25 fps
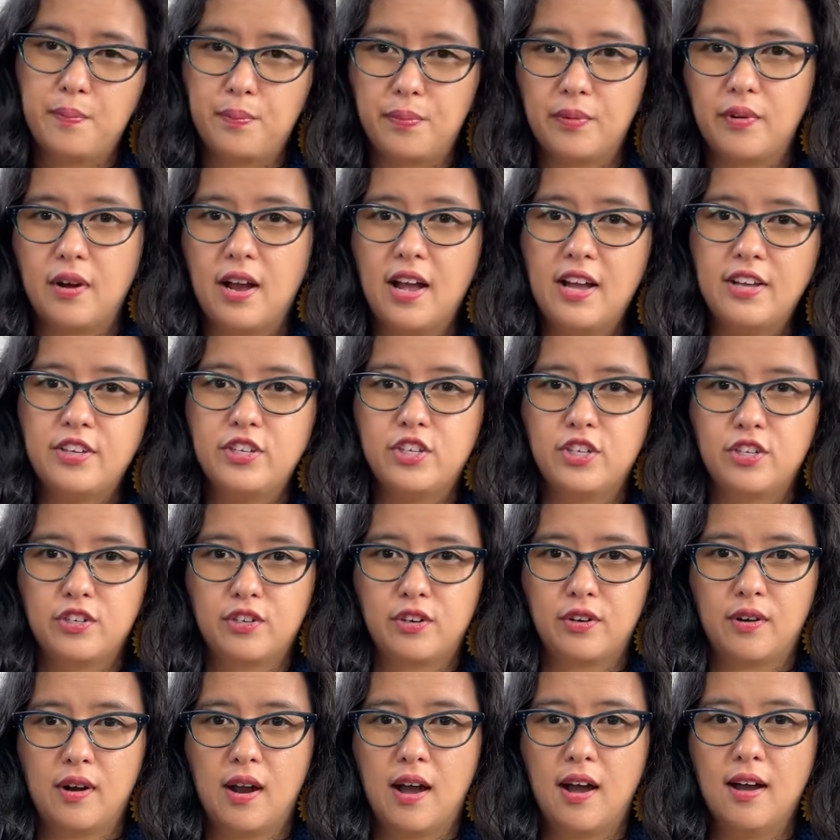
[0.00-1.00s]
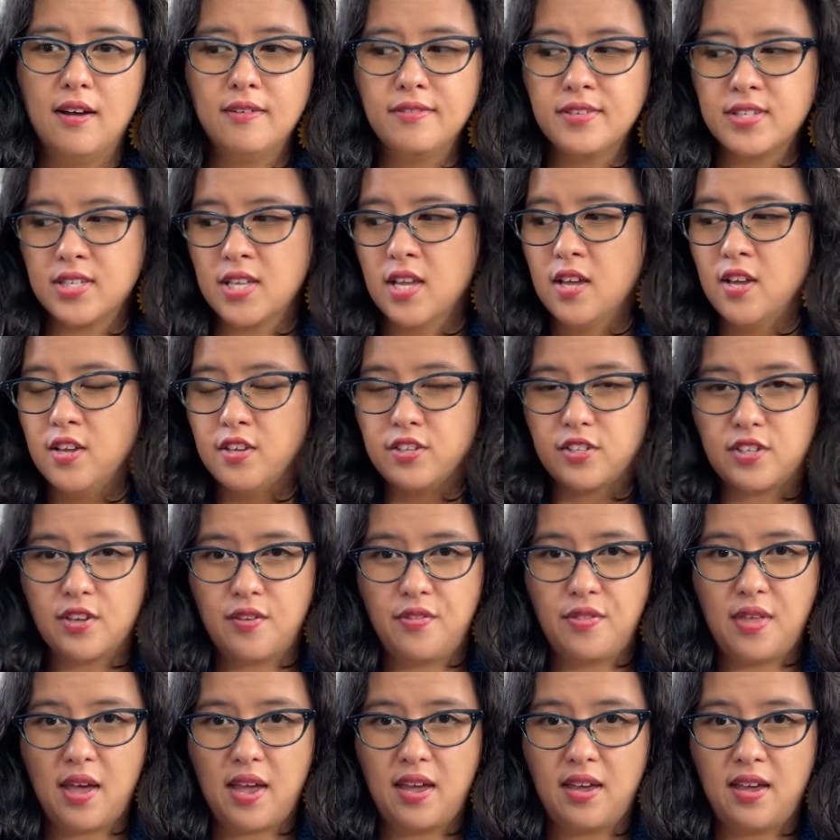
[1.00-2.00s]
brand new crafts. So
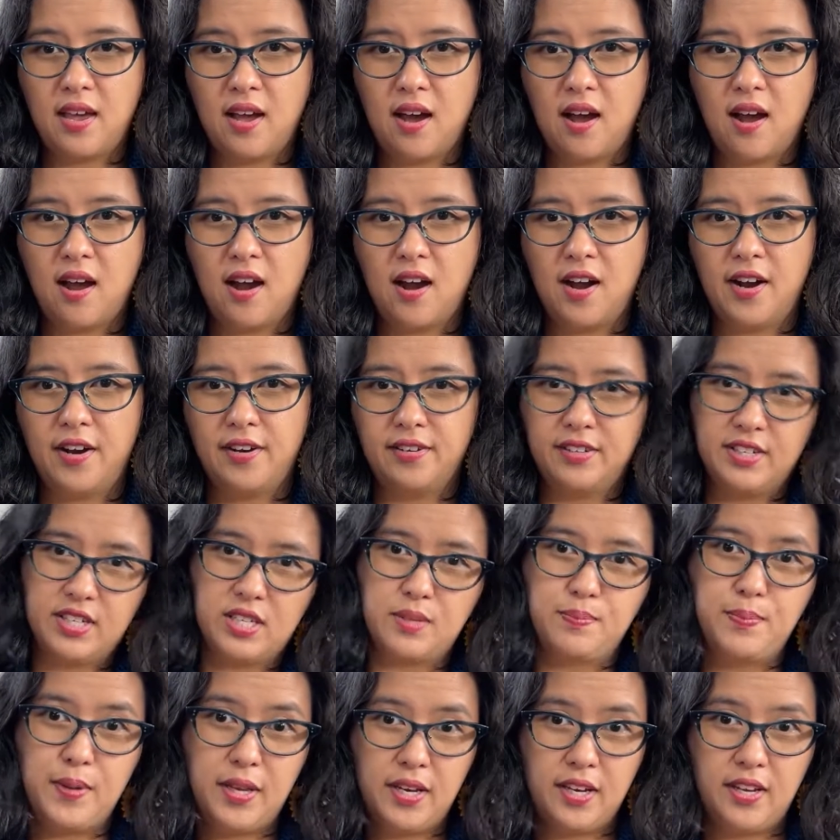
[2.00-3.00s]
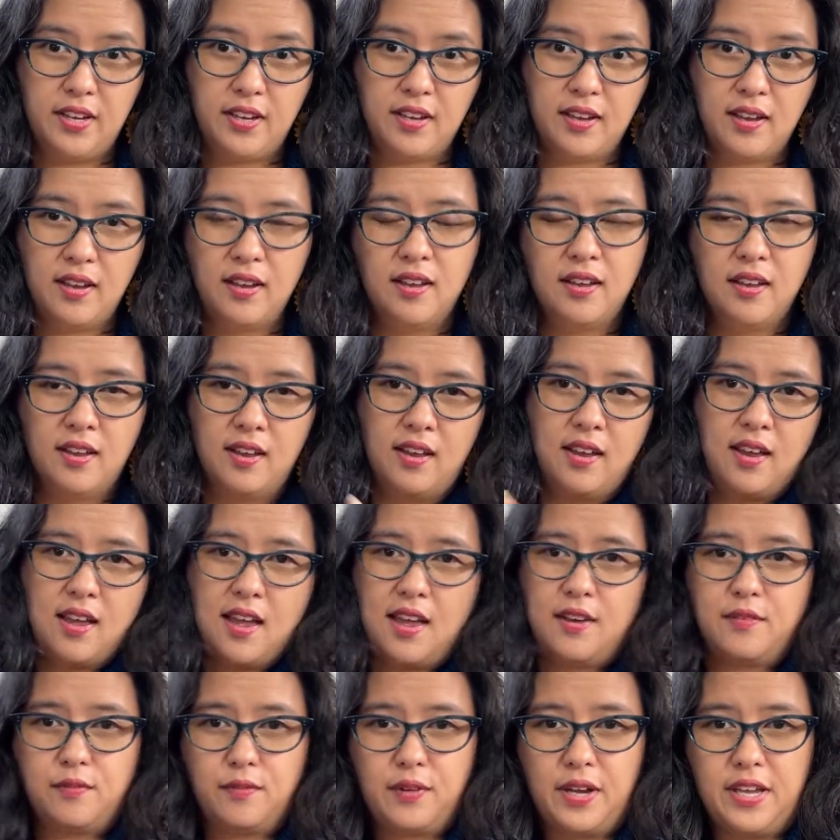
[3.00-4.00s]
they are spinning
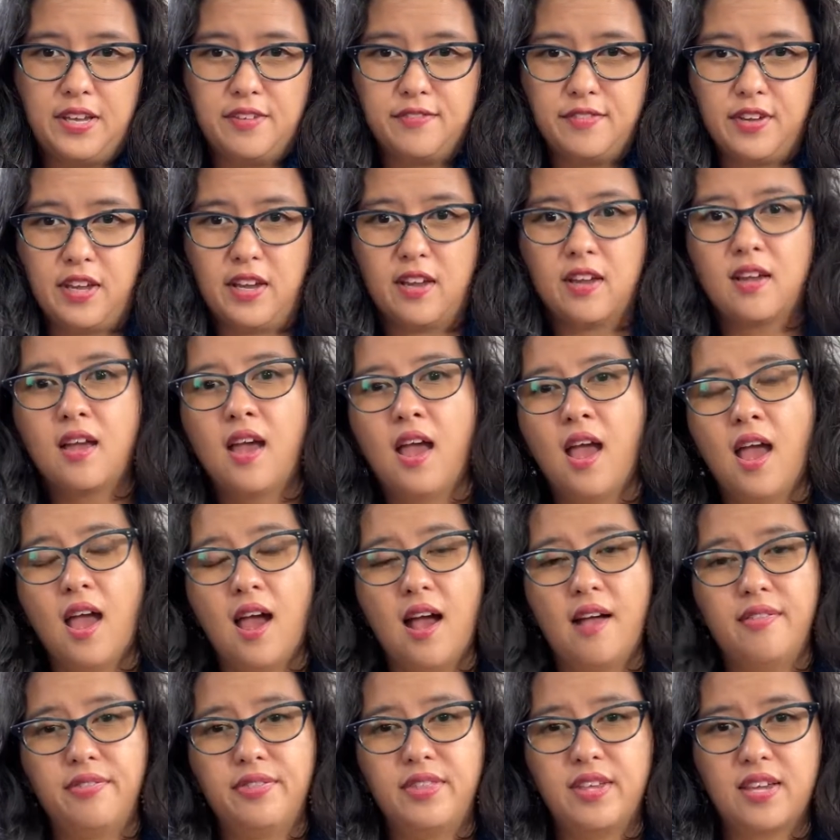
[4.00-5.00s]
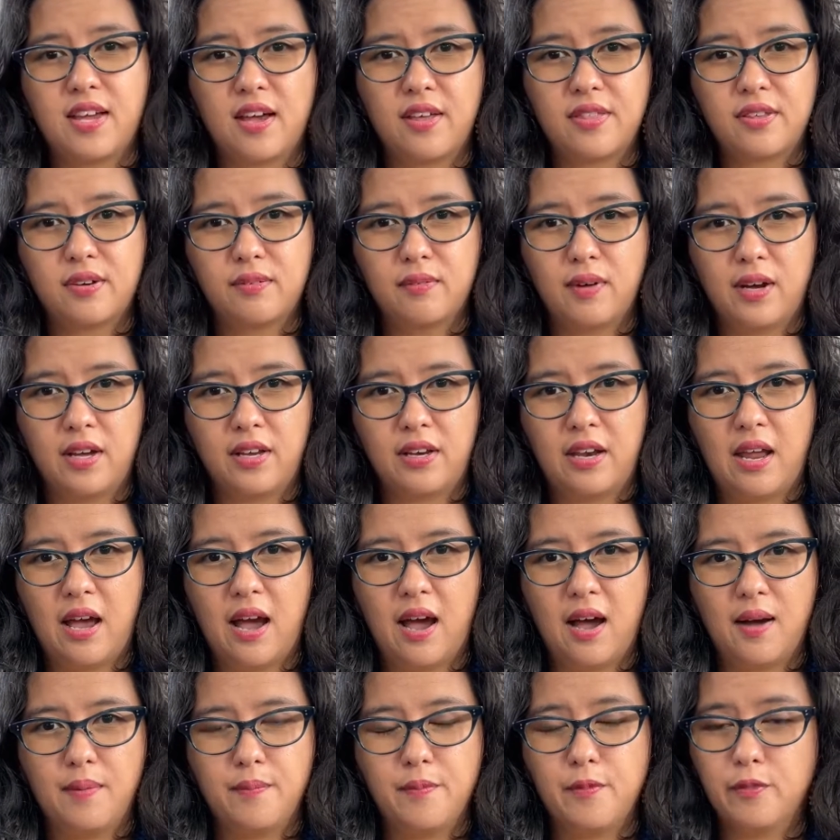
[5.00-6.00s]
and weaving, and the other one
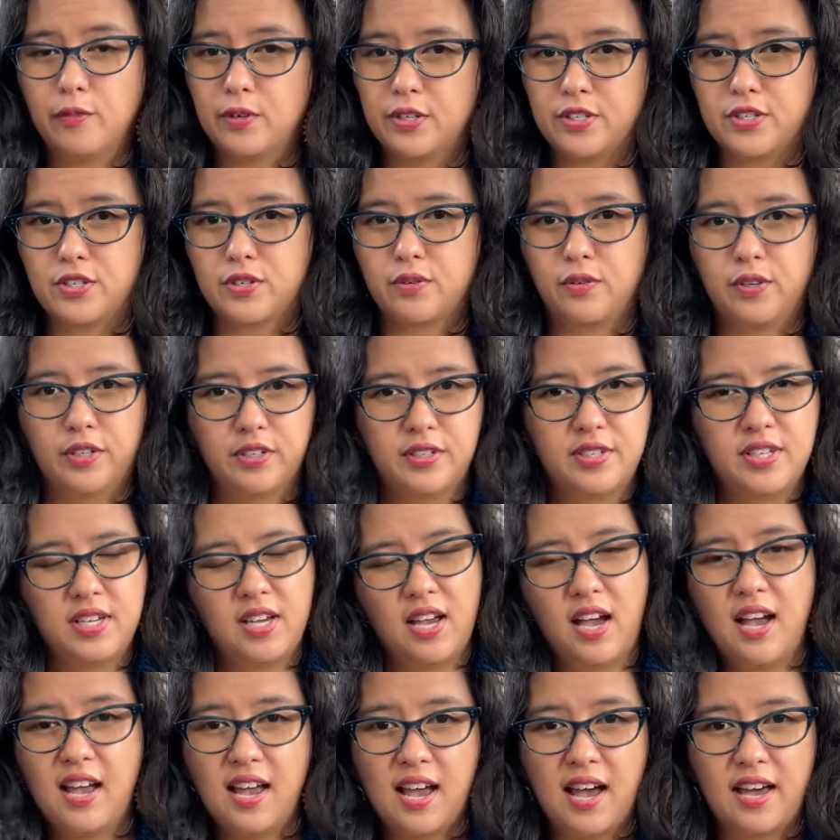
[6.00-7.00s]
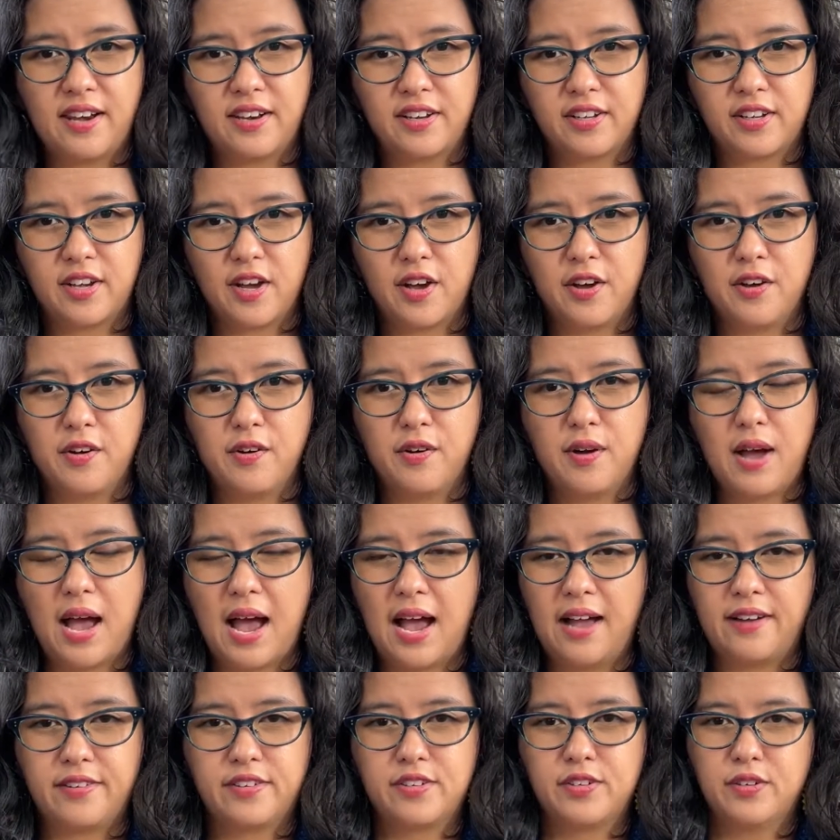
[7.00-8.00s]
was quilting. I had a go
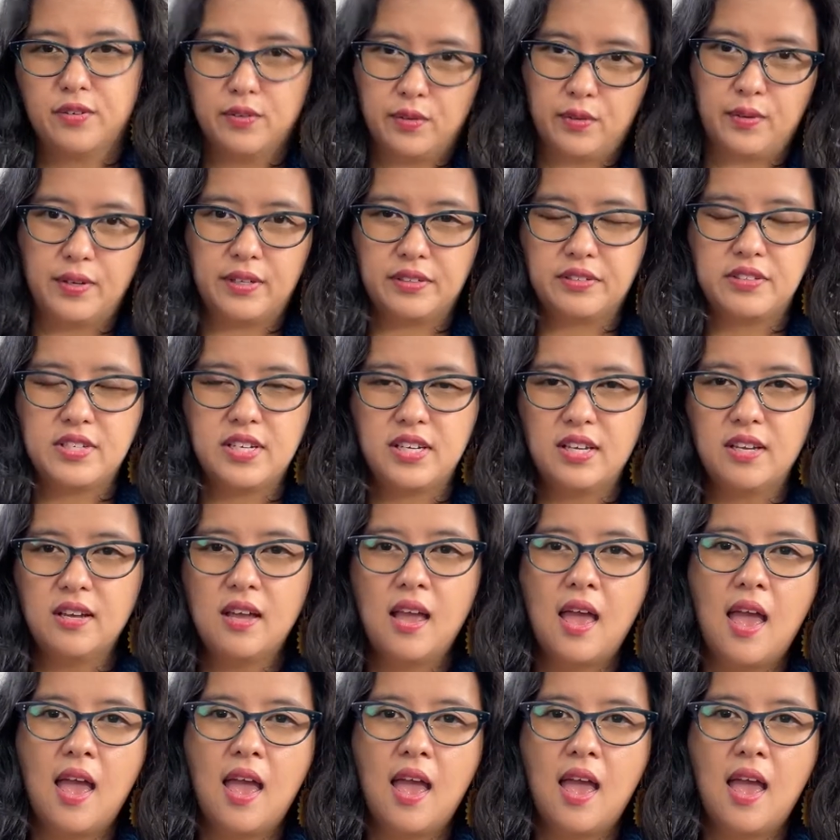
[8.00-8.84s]
at quilting,